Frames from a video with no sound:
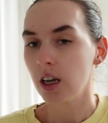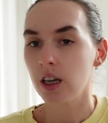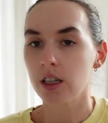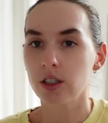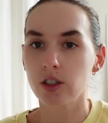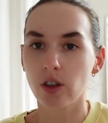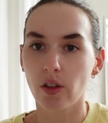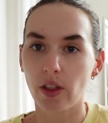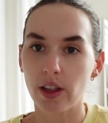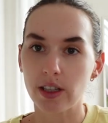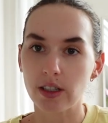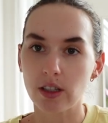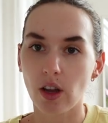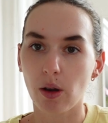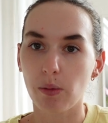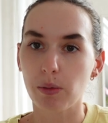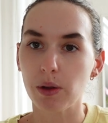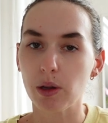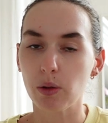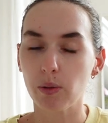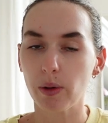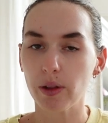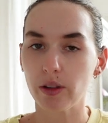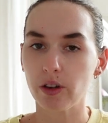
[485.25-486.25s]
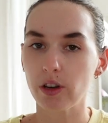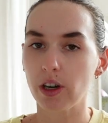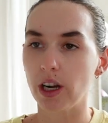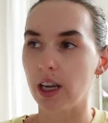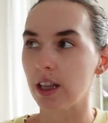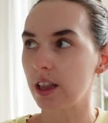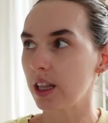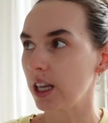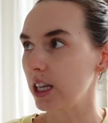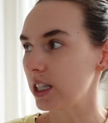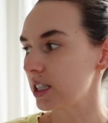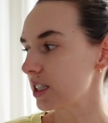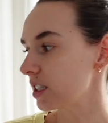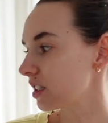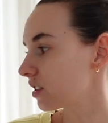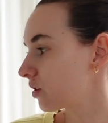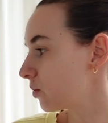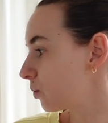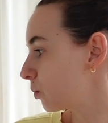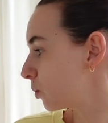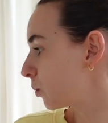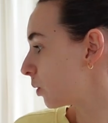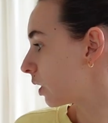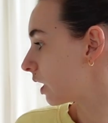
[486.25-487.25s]
So that's gonna be the weather, and that's
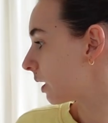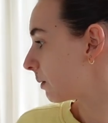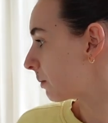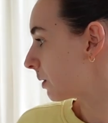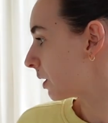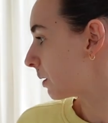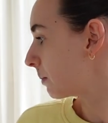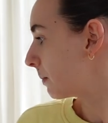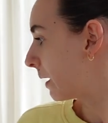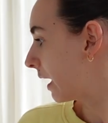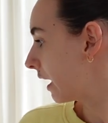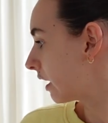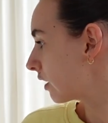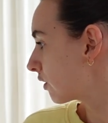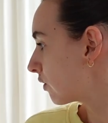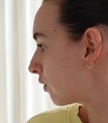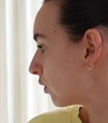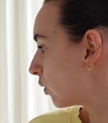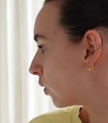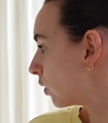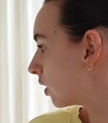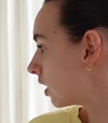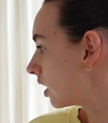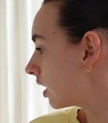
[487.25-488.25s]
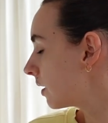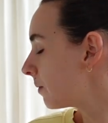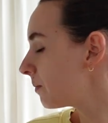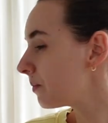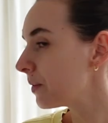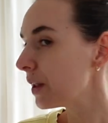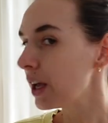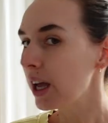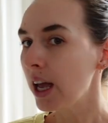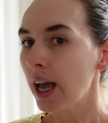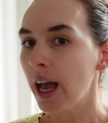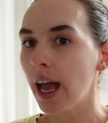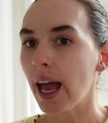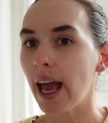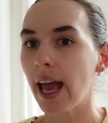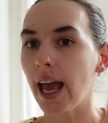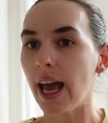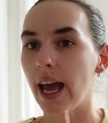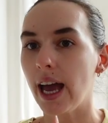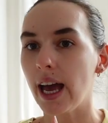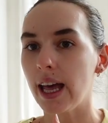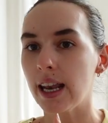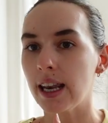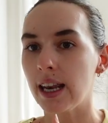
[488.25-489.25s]
what I'm gonna pack for.
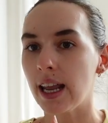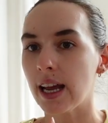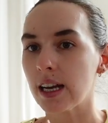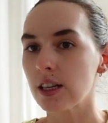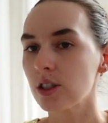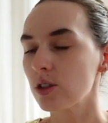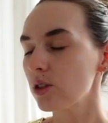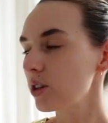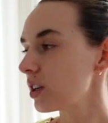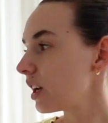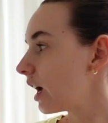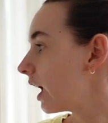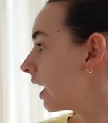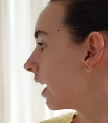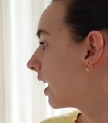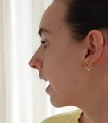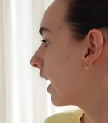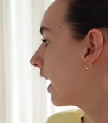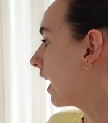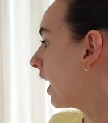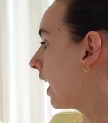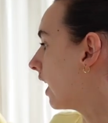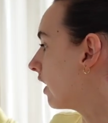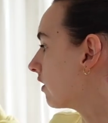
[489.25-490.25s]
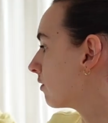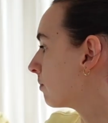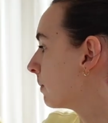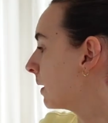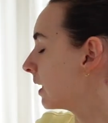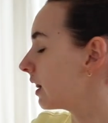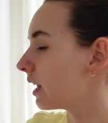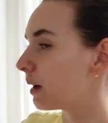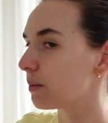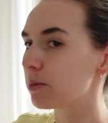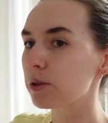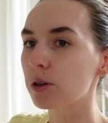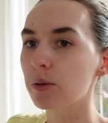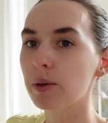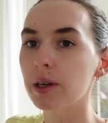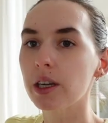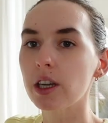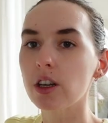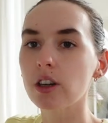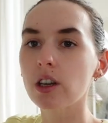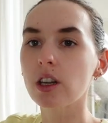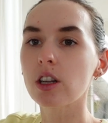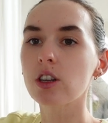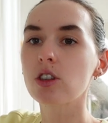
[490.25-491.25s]
And next to it, I have my laptop
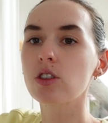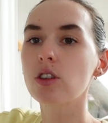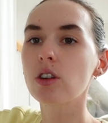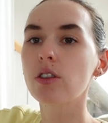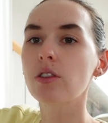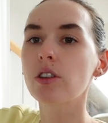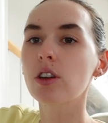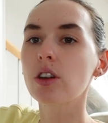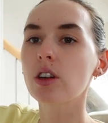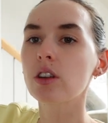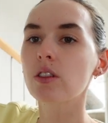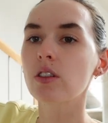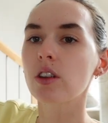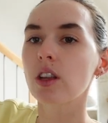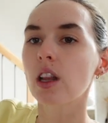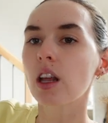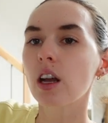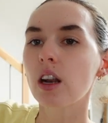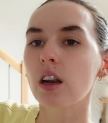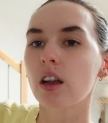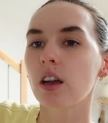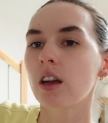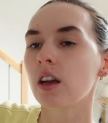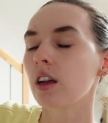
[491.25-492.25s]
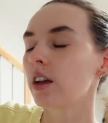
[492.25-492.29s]
here. Not sure if you can see that.